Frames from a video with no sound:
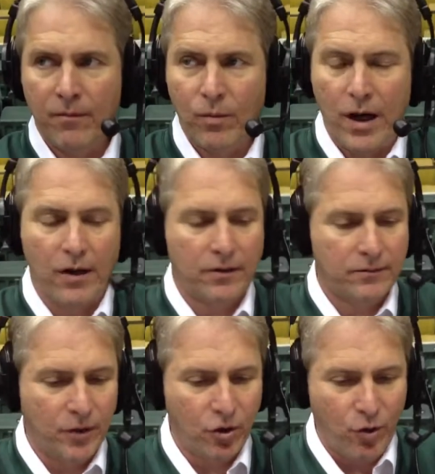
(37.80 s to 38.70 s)
Well,
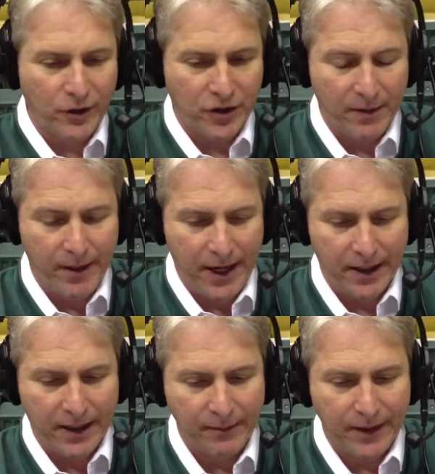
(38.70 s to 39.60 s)
no question about
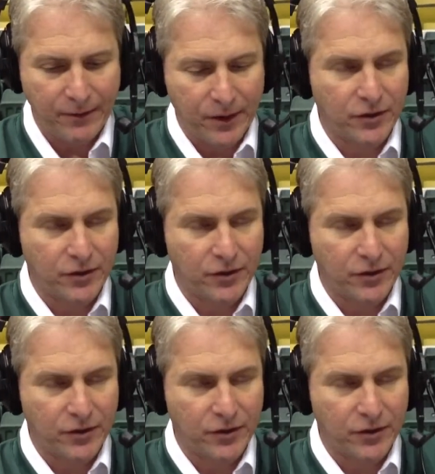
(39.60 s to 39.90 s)
it. I mean,